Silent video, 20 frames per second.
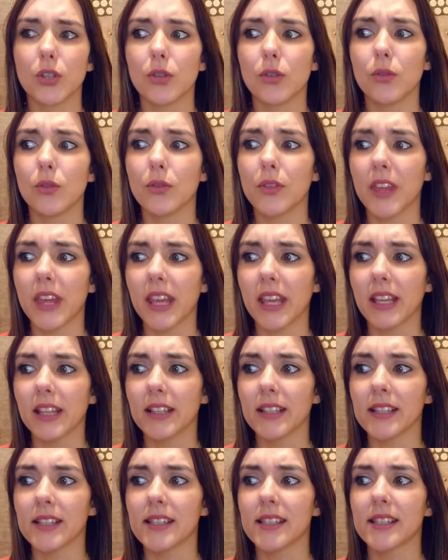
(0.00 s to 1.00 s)
do
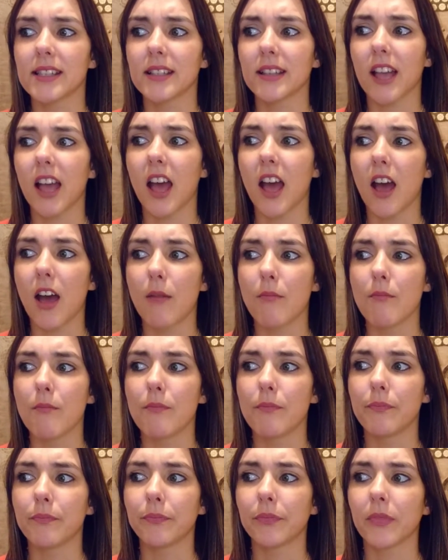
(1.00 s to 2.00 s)
things
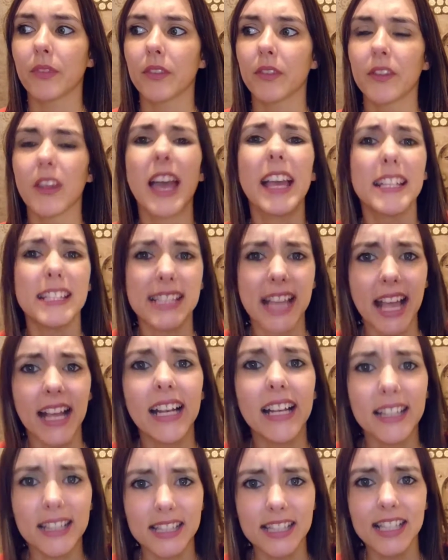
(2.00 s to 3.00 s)

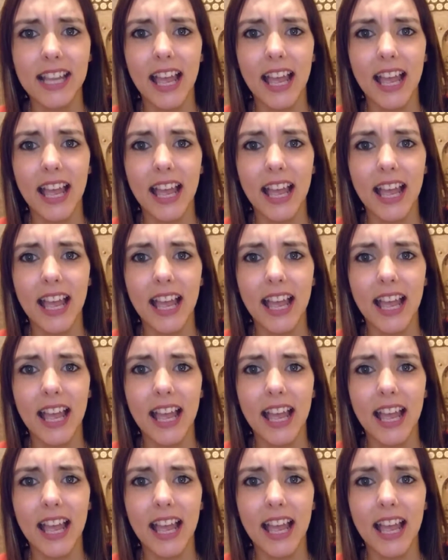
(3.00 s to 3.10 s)
exactly the